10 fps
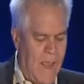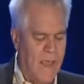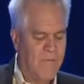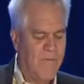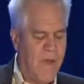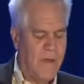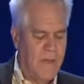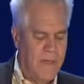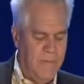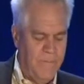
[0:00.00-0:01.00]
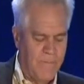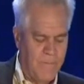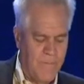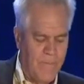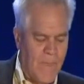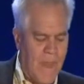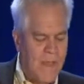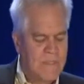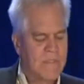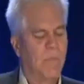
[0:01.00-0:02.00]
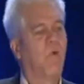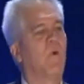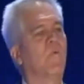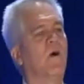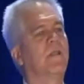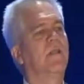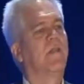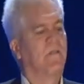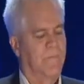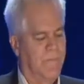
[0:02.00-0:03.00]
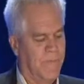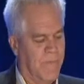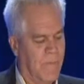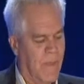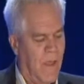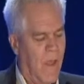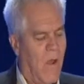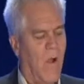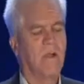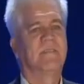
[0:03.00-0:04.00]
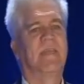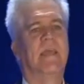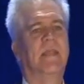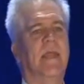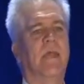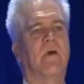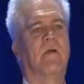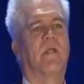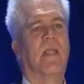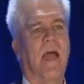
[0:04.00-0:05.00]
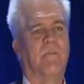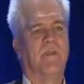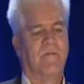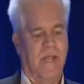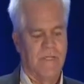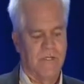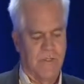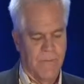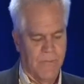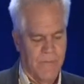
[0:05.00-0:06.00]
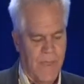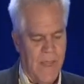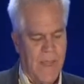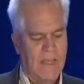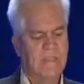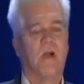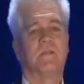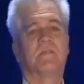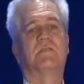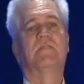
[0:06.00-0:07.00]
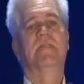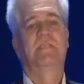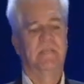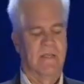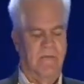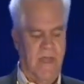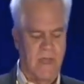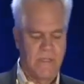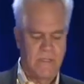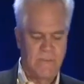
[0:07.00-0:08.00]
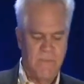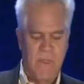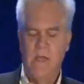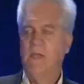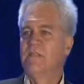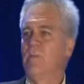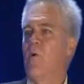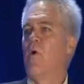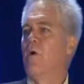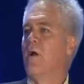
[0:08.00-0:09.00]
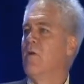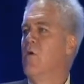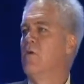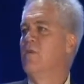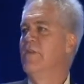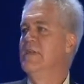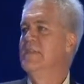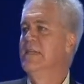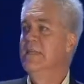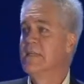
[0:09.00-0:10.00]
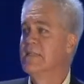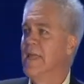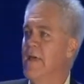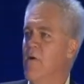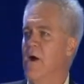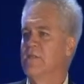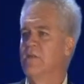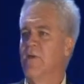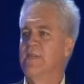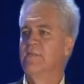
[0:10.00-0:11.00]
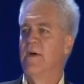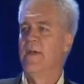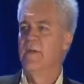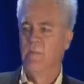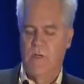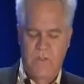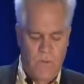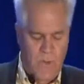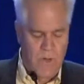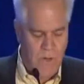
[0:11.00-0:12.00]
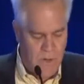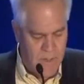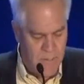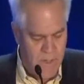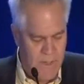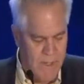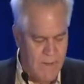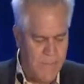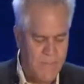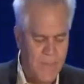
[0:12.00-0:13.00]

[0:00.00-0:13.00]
And finally, support one another. Our San Diego collaborative nature is our strategic advantage. Support our local VCs as they go out to raise money to put to work in our community.